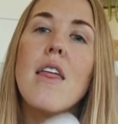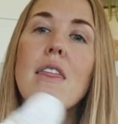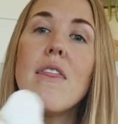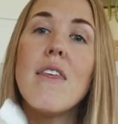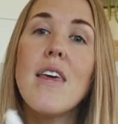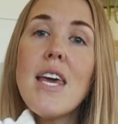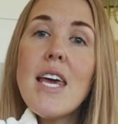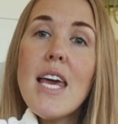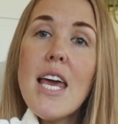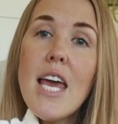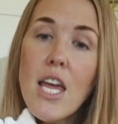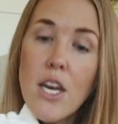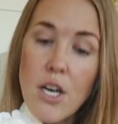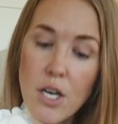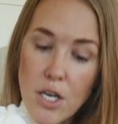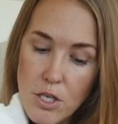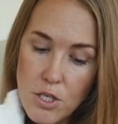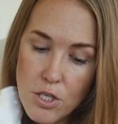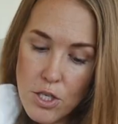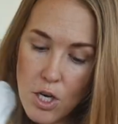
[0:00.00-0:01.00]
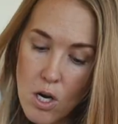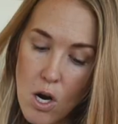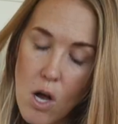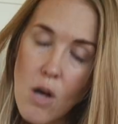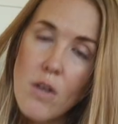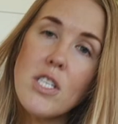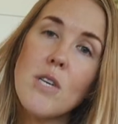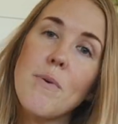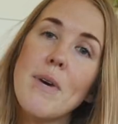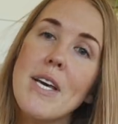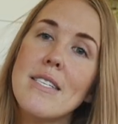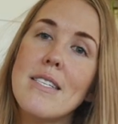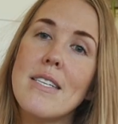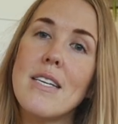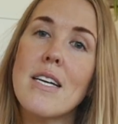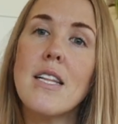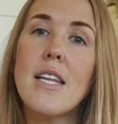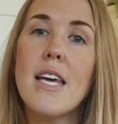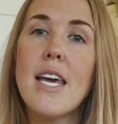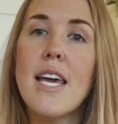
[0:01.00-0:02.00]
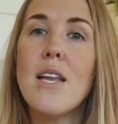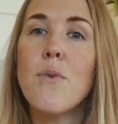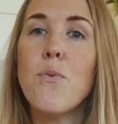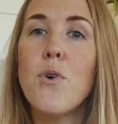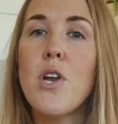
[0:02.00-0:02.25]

The inners are also easy to clean.